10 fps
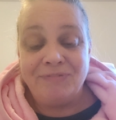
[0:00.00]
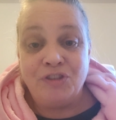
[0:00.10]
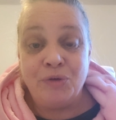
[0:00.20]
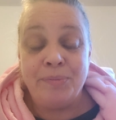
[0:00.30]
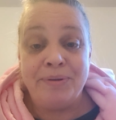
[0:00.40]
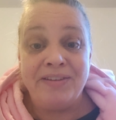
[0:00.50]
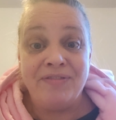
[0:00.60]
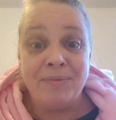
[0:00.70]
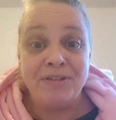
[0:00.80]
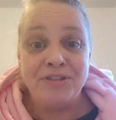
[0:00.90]
to a big
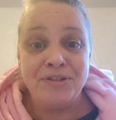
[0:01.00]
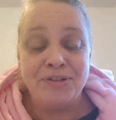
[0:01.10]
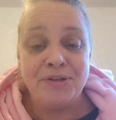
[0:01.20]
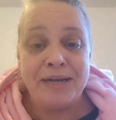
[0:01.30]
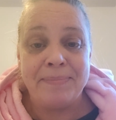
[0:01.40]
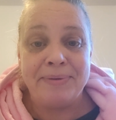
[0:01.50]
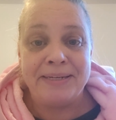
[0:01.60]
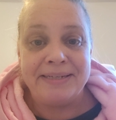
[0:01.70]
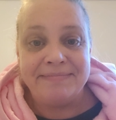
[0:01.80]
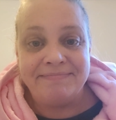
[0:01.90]
pharmaceutical company.